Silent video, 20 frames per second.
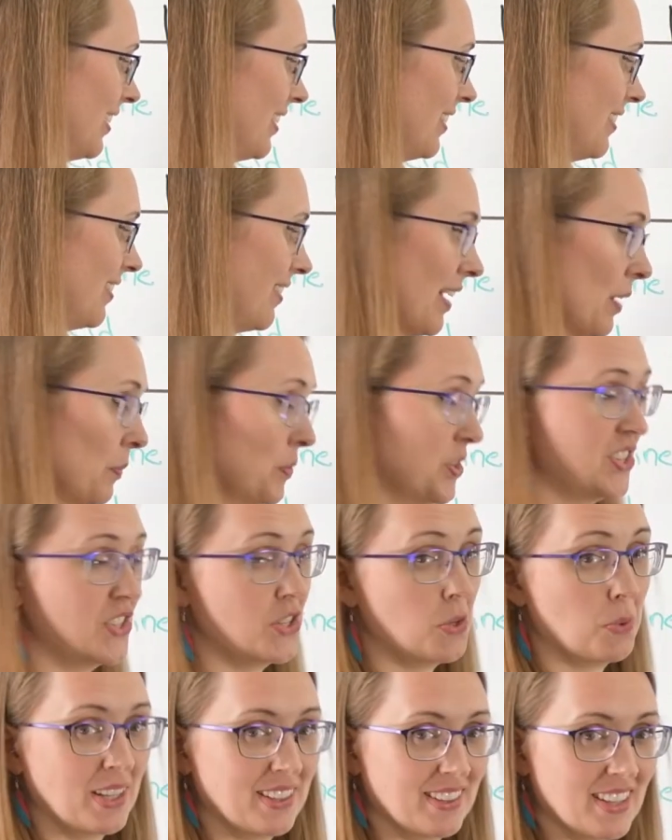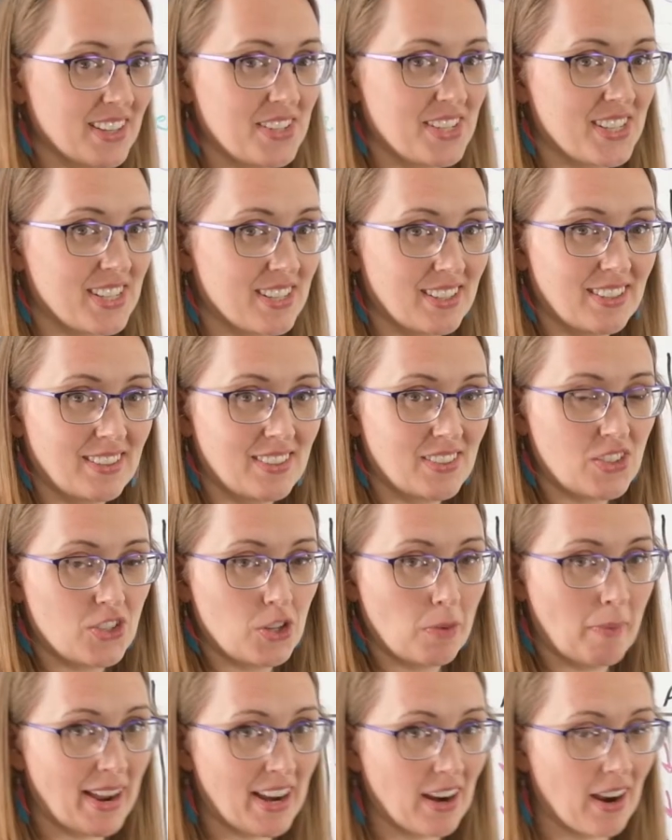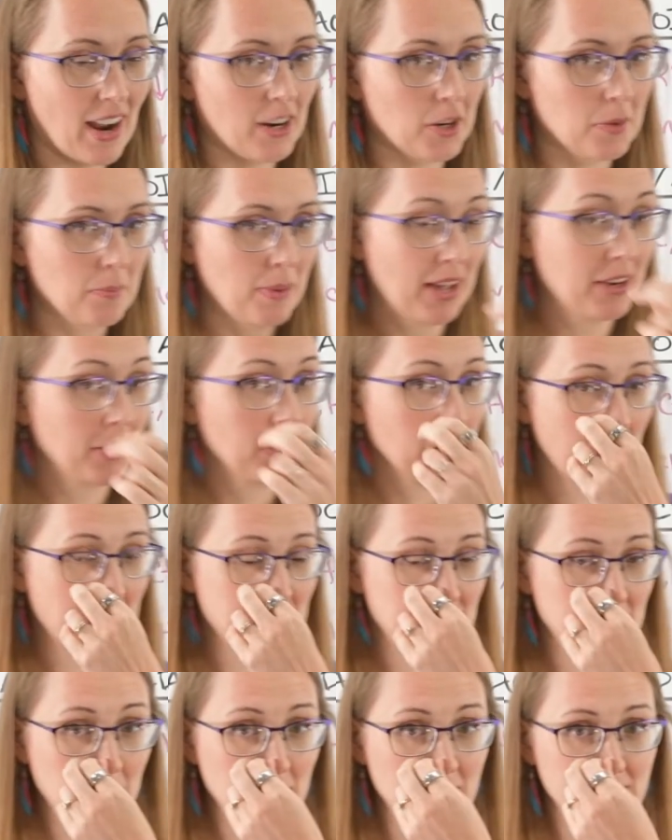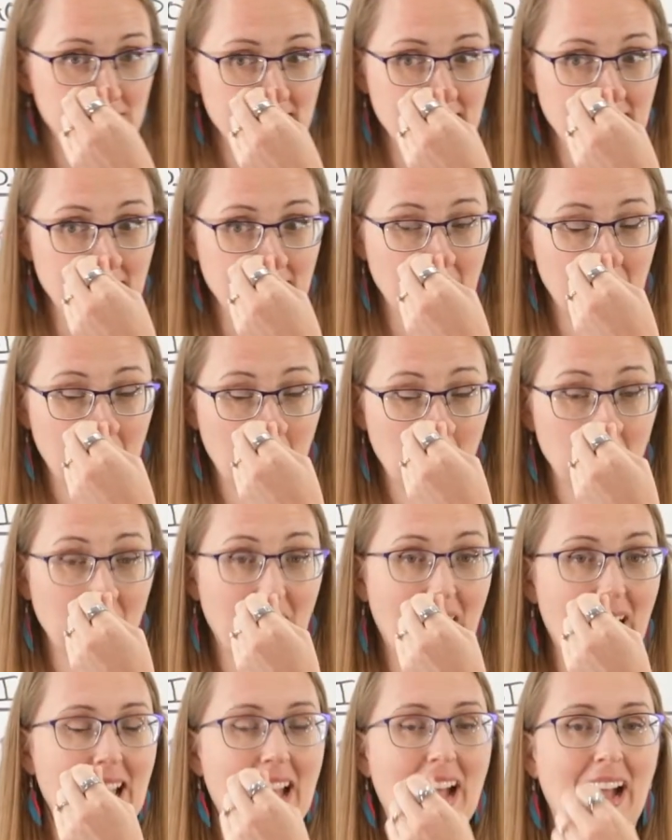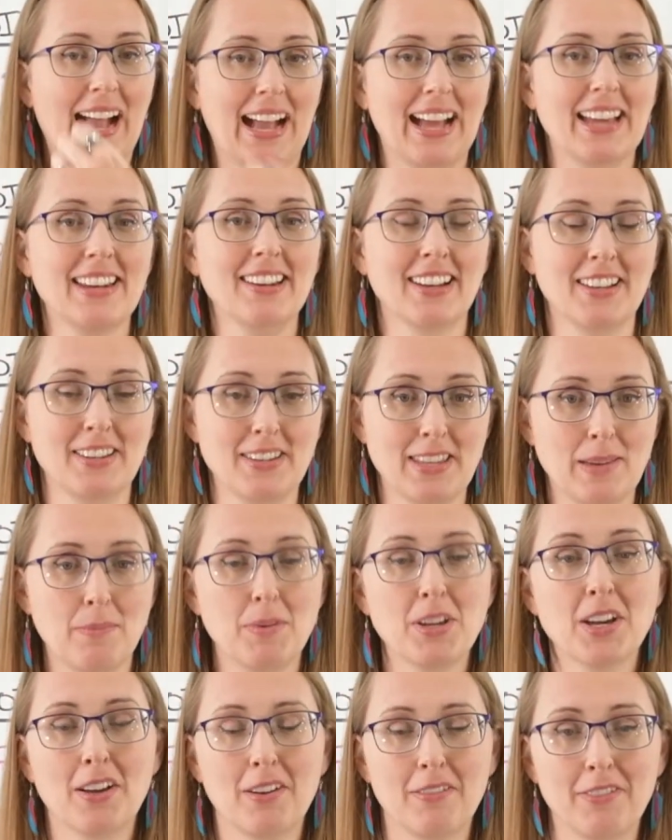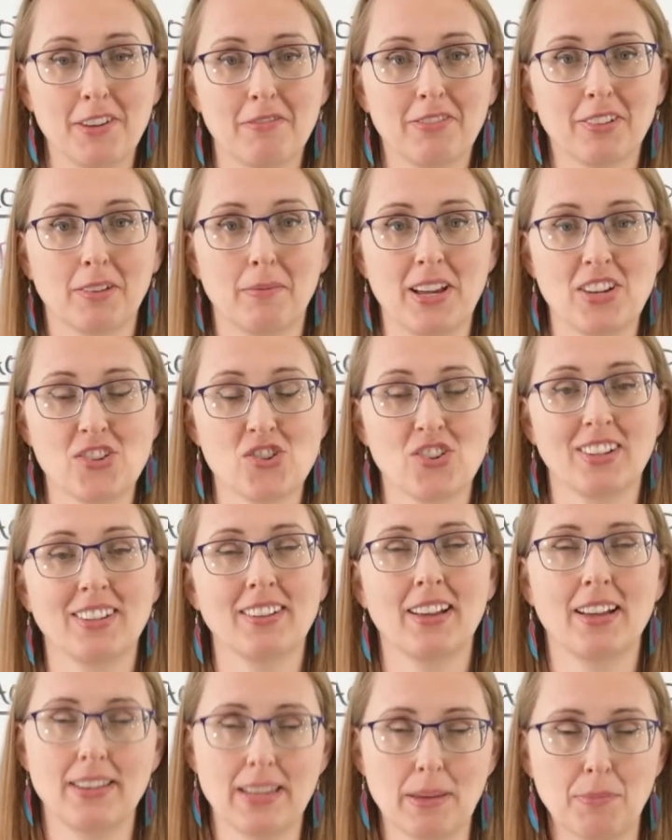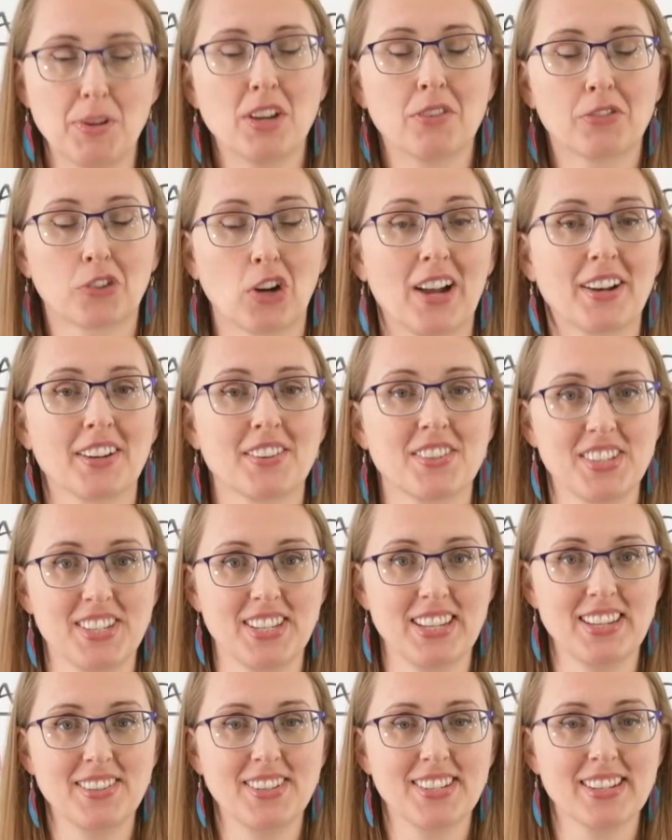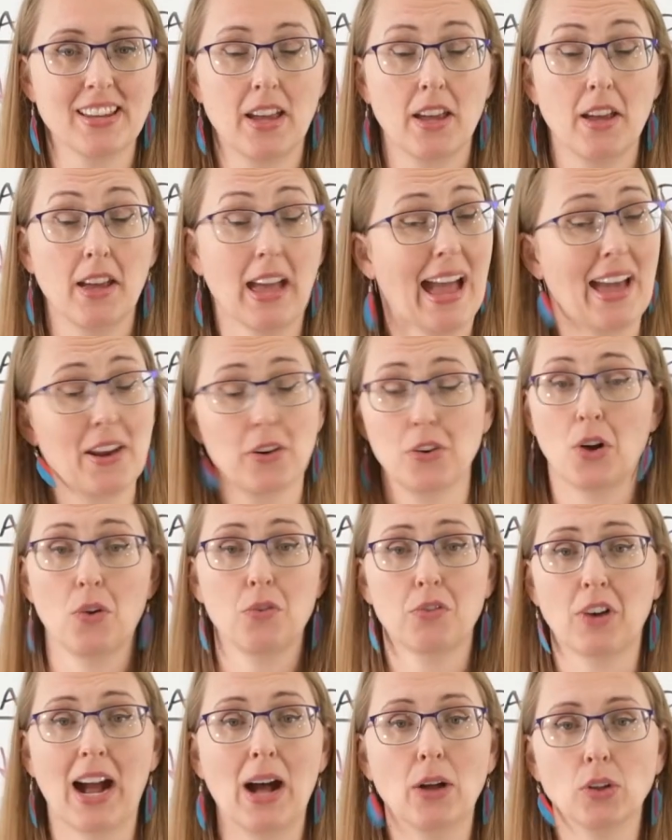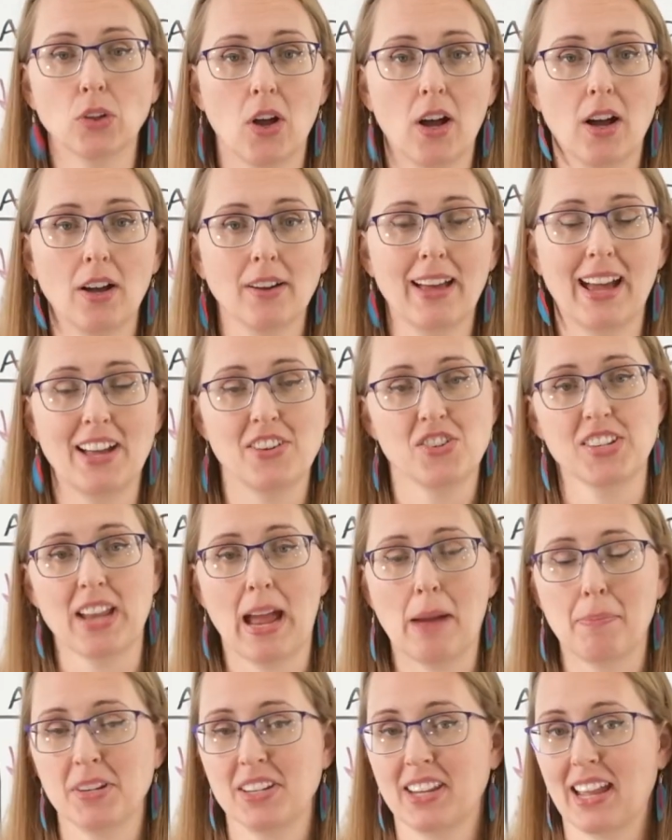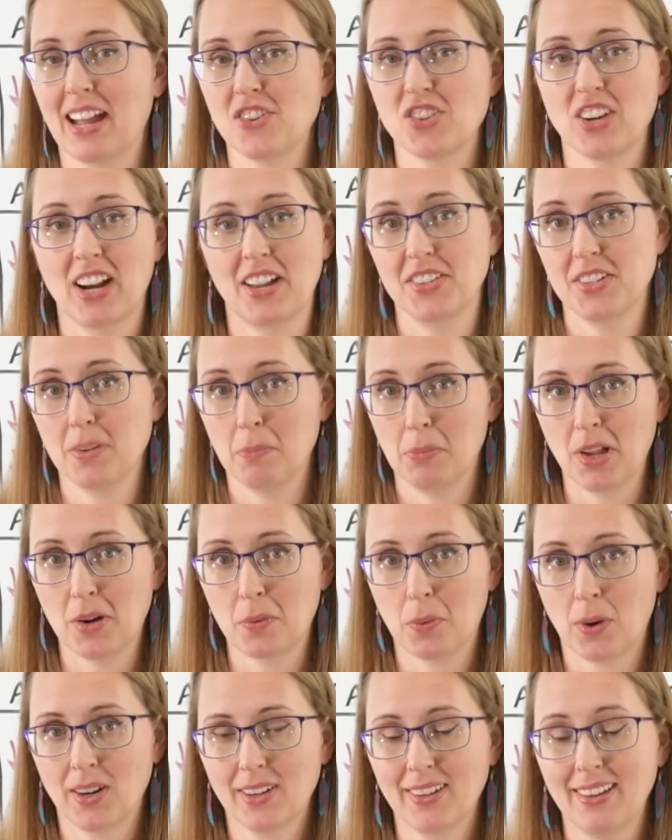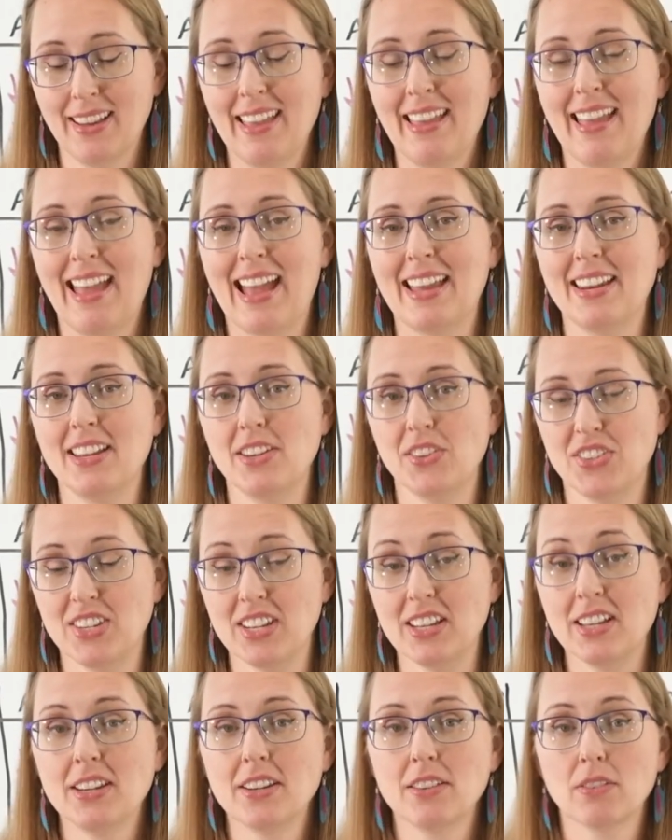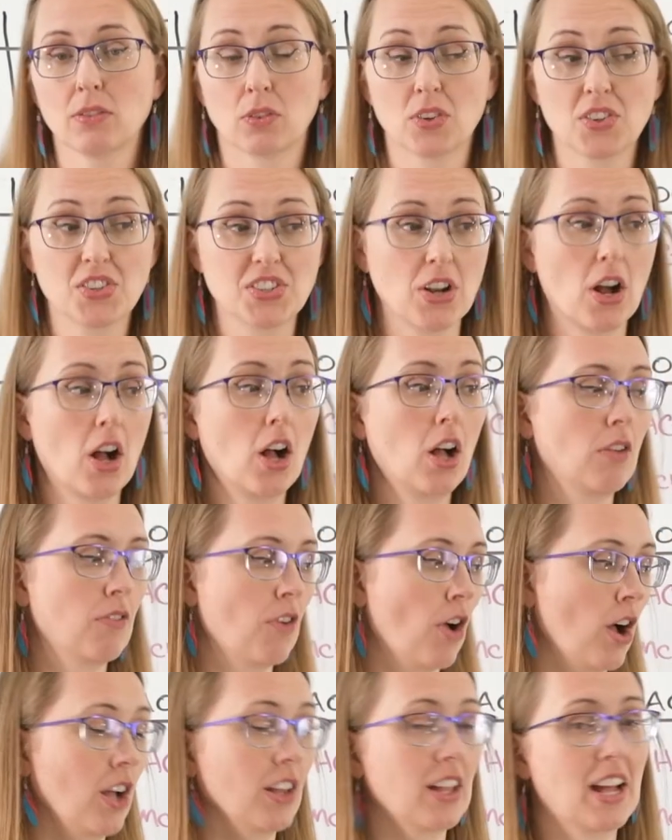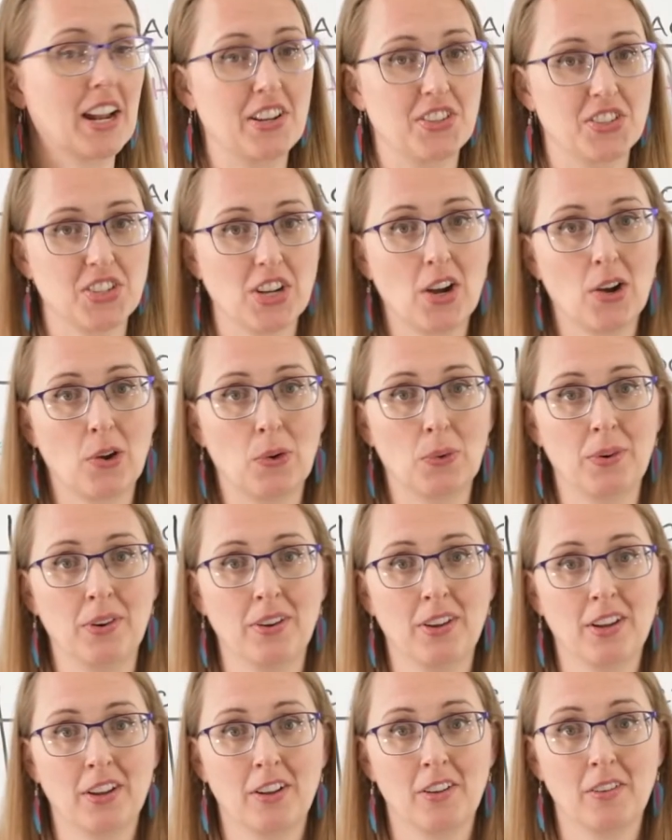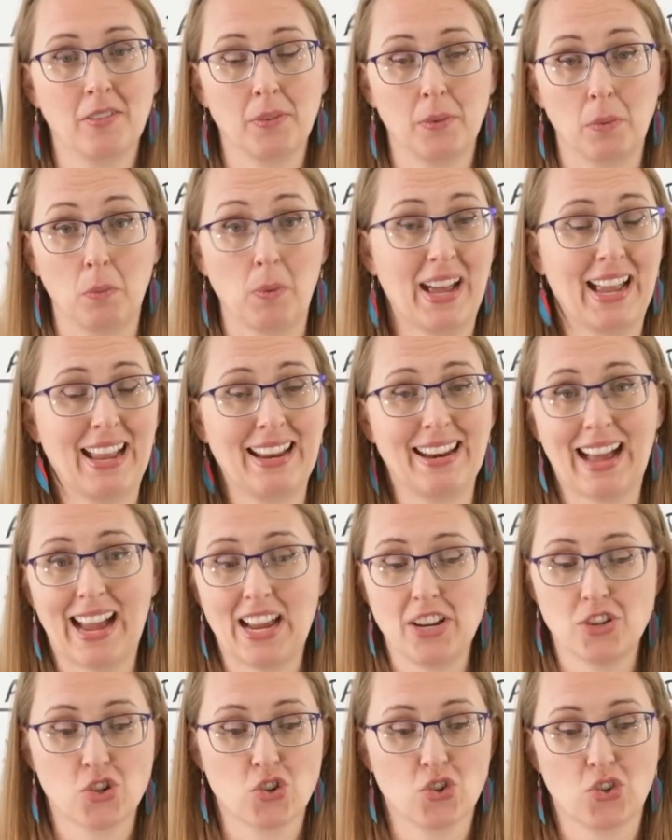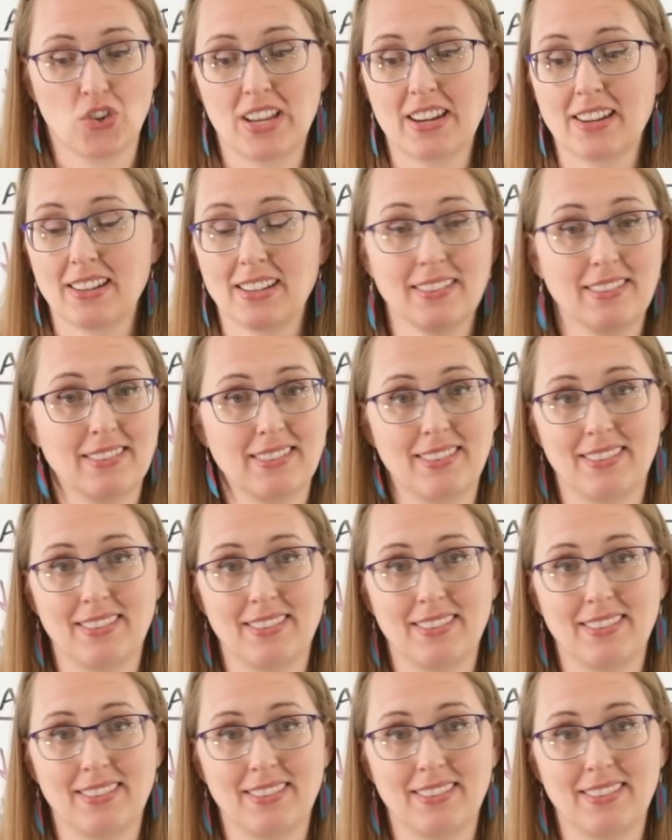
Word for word: that was doing this to my iron panel and my CBC, but I had anemia of inflammation, anemia of chronic disease. I don't know for how long. I just happened to catch it on some blood work, and it did resolve all on its own when I treated